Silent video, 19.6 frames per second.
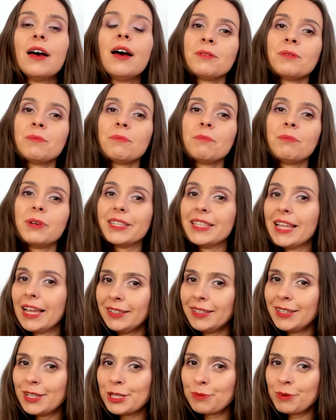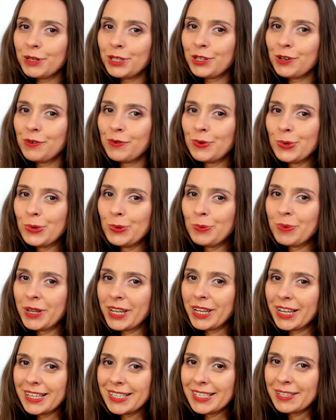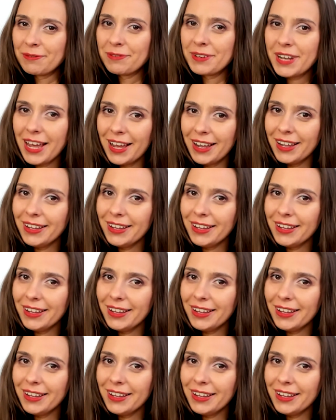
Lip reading: but not in the sprint review, because if not,